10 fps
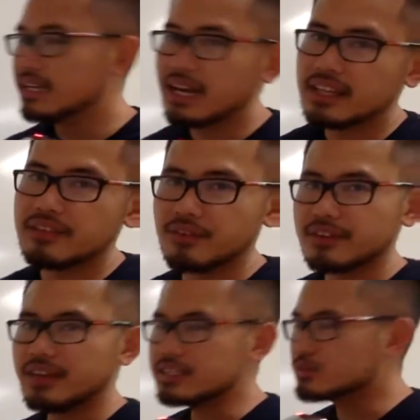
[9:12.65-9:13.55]
And then for the
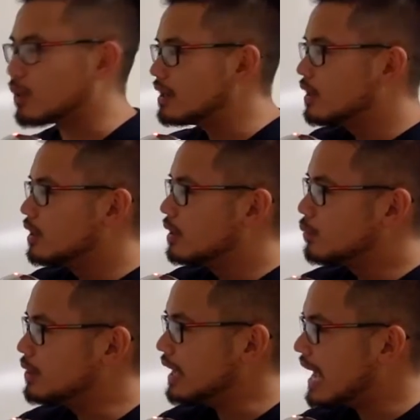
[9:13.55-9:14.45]
next one,
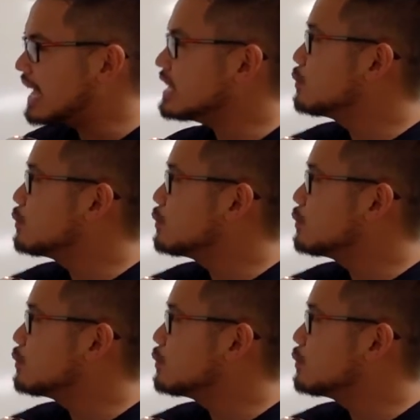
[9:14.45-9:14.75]
we add it